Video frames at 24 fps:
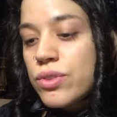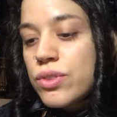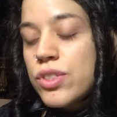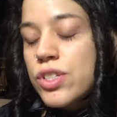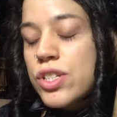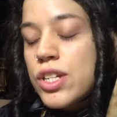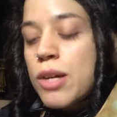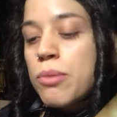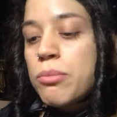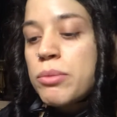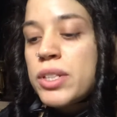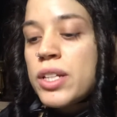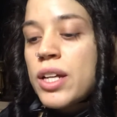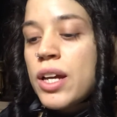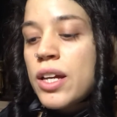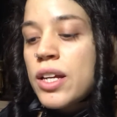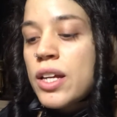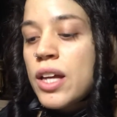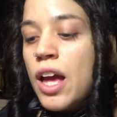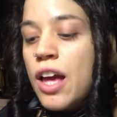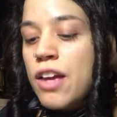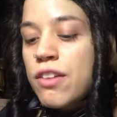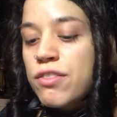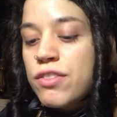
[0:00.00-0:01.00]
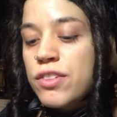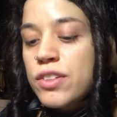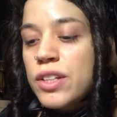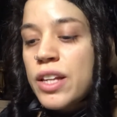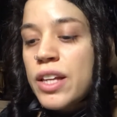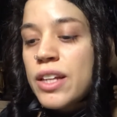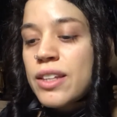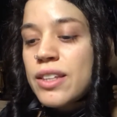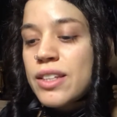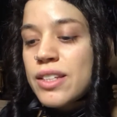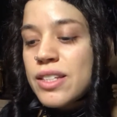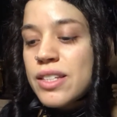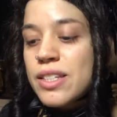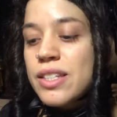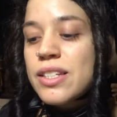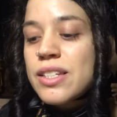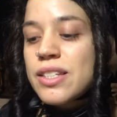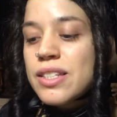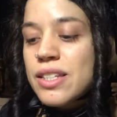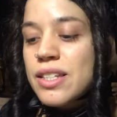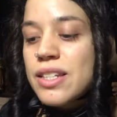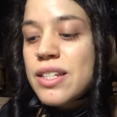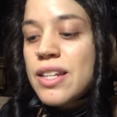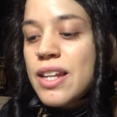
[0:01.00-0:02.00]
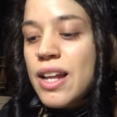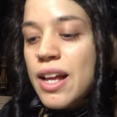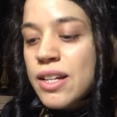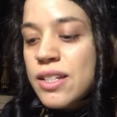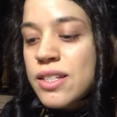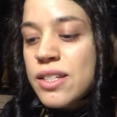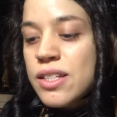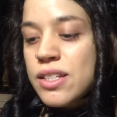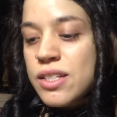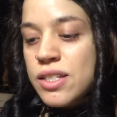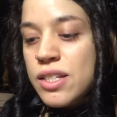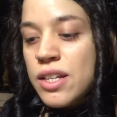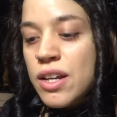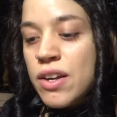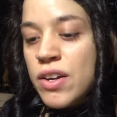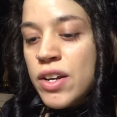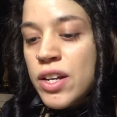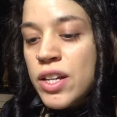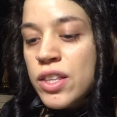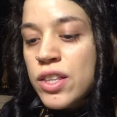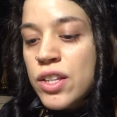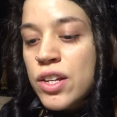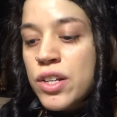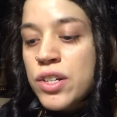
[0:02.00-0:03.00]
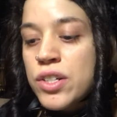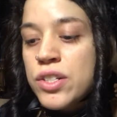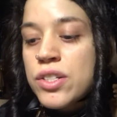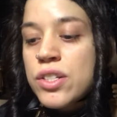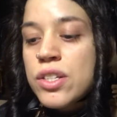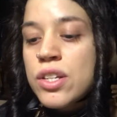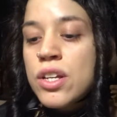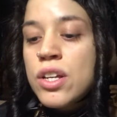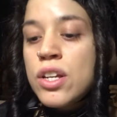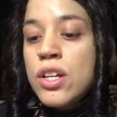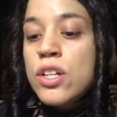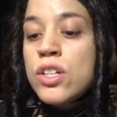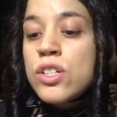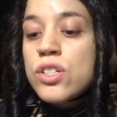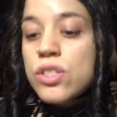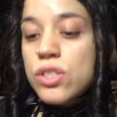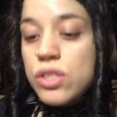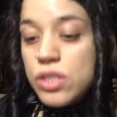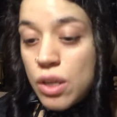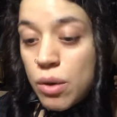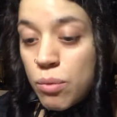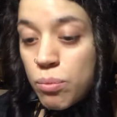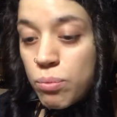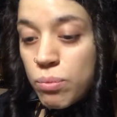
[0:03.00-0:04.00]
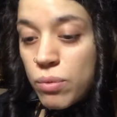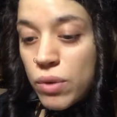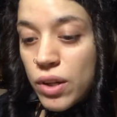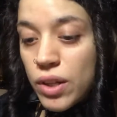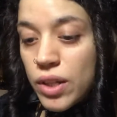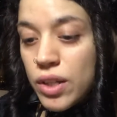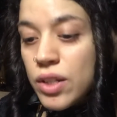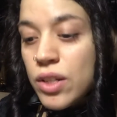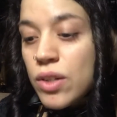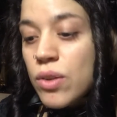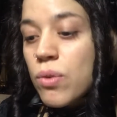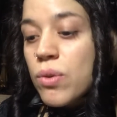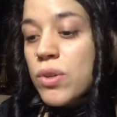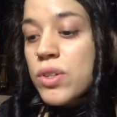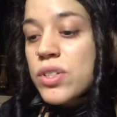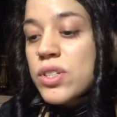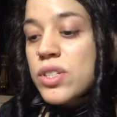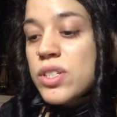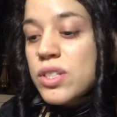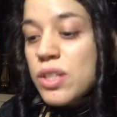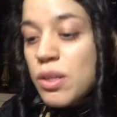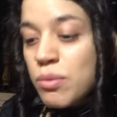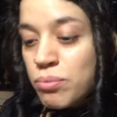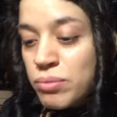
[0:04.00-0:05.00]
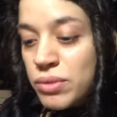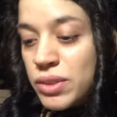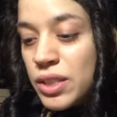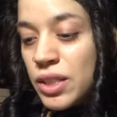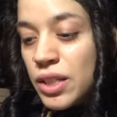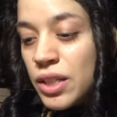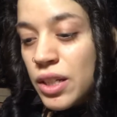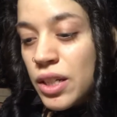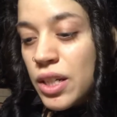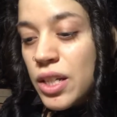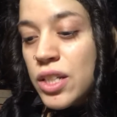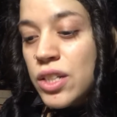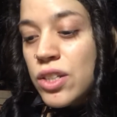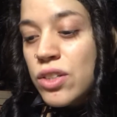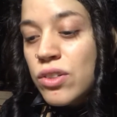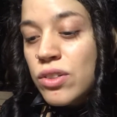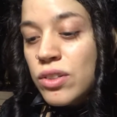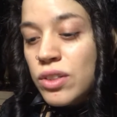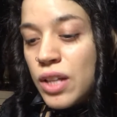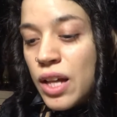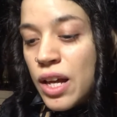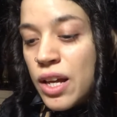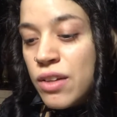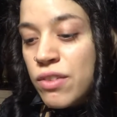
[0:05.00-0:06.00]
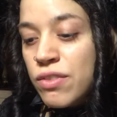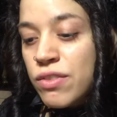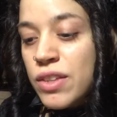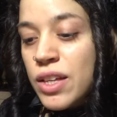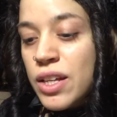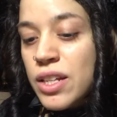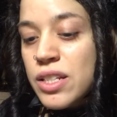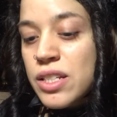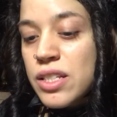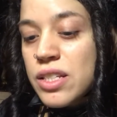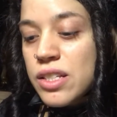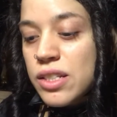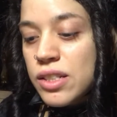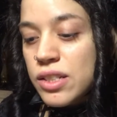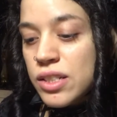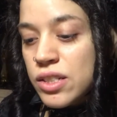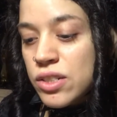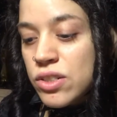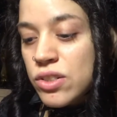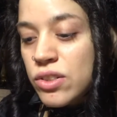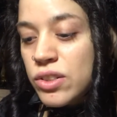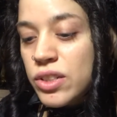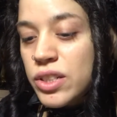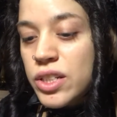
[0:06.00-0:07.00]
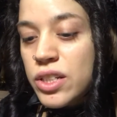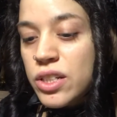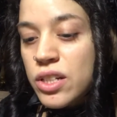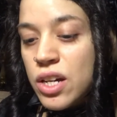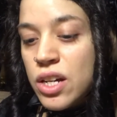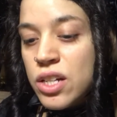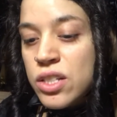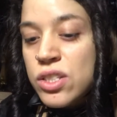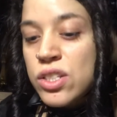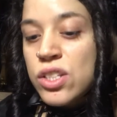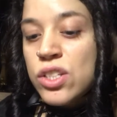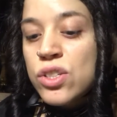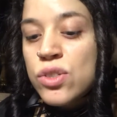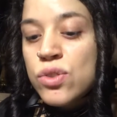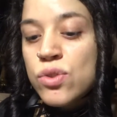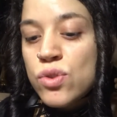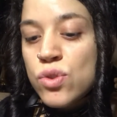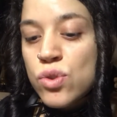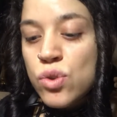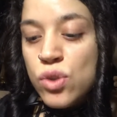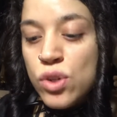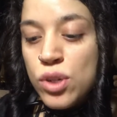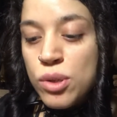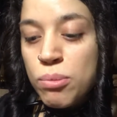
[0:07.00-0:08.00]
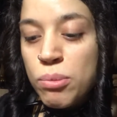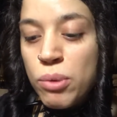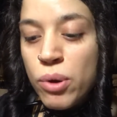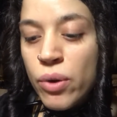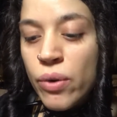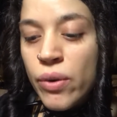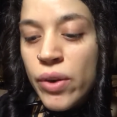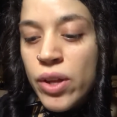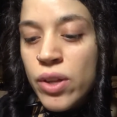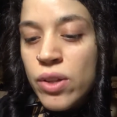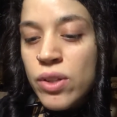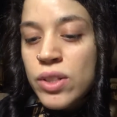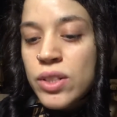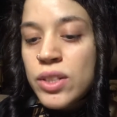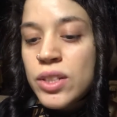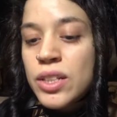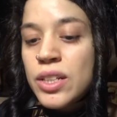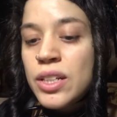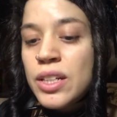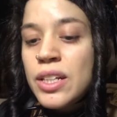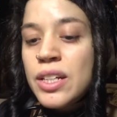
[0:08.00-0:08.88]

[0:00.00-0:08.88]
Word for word: Gemini, I feel like this is necessary. There's someone or something in your life that is literally causing you turmoil,